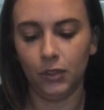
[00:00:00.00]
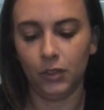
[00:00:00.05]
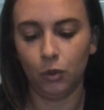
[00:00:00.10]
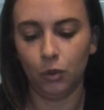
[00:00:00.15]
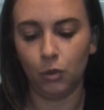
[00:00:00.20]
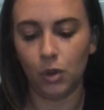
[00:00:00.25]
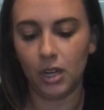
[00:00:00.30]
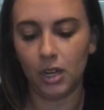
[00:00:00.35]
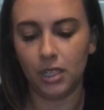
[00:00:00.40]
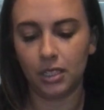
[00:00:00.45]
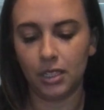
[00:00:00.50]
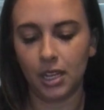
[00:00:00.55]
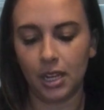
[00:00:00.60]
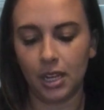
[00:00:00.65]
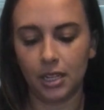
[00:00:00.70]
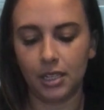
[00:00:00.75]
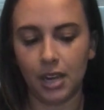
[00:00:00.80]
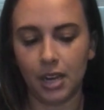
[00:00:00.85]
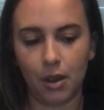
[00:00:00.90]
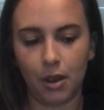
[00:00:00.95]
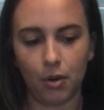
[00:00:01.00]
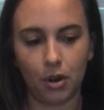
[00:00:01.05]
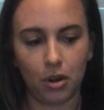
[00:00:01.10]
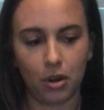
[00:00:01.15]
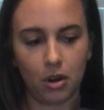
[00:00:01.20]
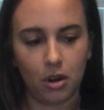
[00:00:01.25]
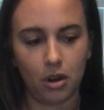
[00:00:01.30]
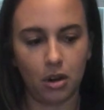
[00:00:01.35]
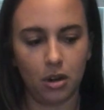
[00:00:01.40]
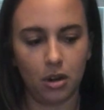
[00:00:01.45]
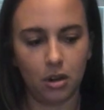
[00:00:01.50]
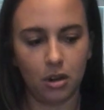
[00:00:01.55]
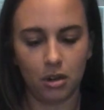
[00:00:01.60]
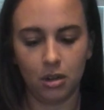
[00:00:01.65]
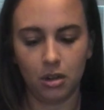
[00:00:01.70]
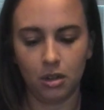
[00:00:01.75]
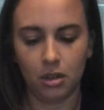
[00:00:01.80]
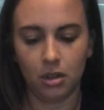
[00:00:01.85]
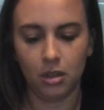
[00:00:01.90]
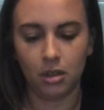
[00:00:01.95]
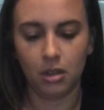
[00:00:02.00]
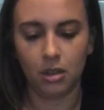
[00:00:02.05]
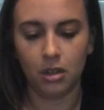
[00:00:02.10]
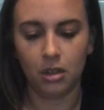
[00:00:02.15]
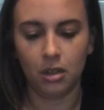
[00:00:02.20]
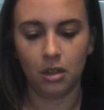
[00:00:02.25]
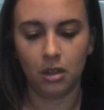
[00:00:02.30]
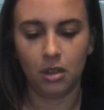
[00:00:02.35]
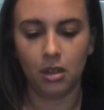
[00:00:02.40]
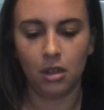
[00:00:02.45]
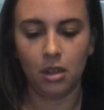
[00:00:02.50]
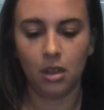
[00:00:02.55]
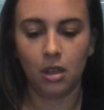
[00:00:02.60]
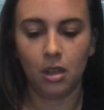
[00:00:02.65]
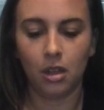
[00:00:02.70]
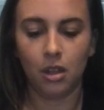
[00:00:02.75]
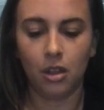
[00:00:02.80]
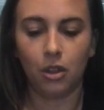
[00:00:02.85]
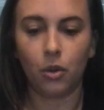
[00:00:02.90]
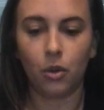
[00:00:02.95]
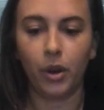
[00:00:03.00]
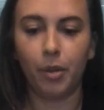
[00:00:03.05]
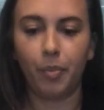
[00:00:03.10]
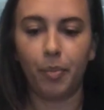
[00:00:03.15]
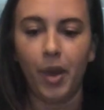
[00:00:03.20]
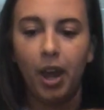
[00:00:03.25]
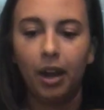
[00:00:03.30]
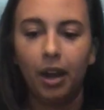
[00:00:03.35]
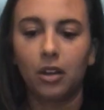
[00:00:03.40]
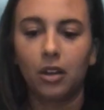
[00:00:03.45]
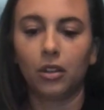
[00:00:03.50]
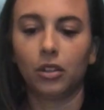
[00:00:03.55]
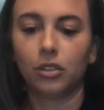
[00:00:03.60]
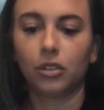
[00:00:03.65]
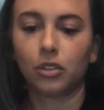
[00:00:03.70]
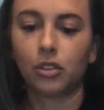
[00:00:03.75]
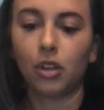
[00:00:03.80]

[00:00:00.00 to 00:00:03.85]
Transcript: What is that Tower card? Three of Pentacles.